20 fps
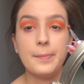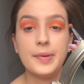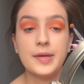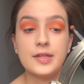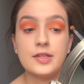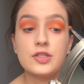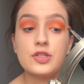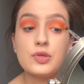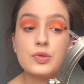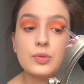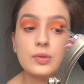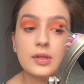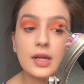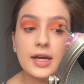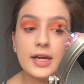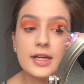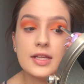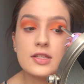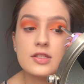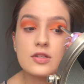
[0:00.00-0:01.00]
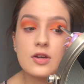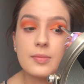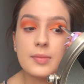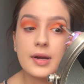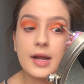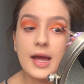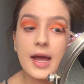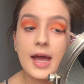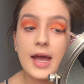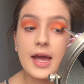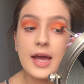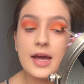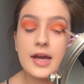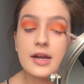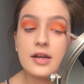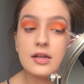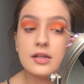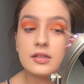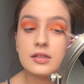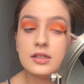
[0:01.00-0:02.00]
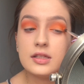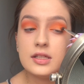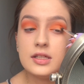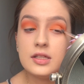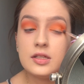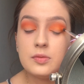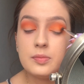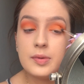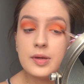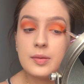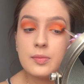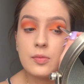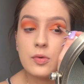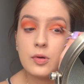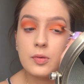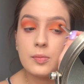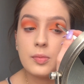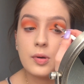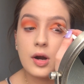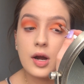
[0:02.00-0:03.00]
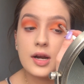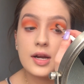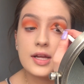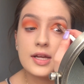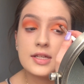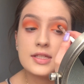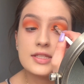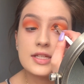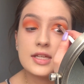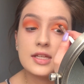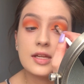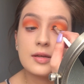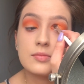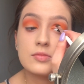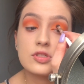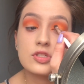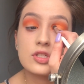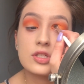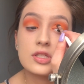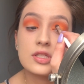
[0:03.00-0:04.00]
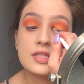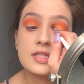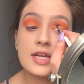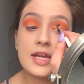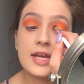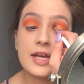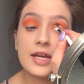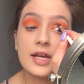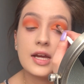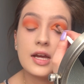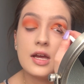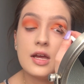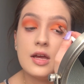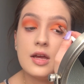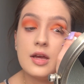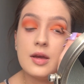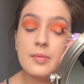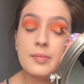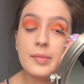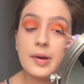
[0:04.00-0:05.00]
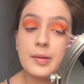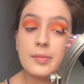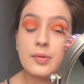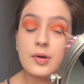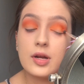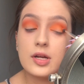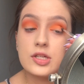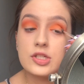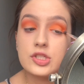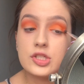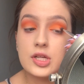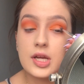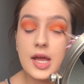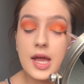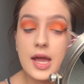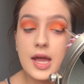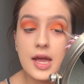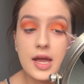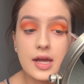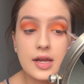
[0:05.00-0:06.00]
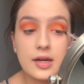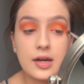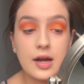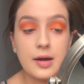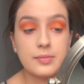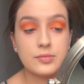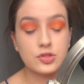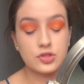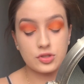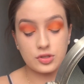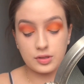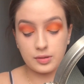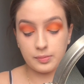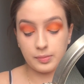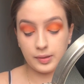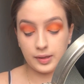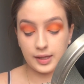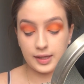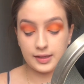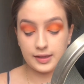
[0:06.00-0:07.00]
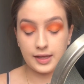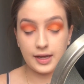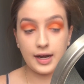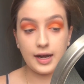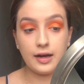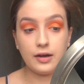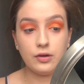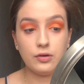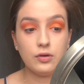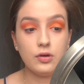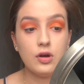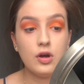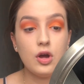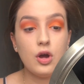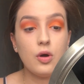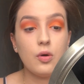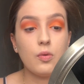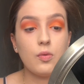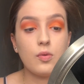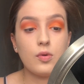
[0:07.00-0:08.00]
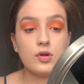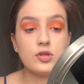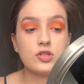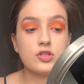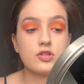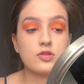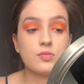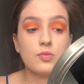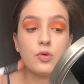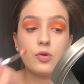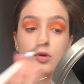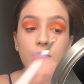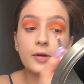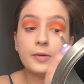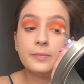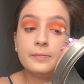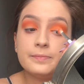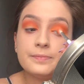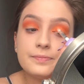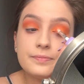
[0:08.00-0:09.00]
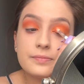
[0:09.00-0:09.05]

bit too light, so I'm going to add a little bit more product, and I'm just going to take my brush and I'm just going to blend that out once more.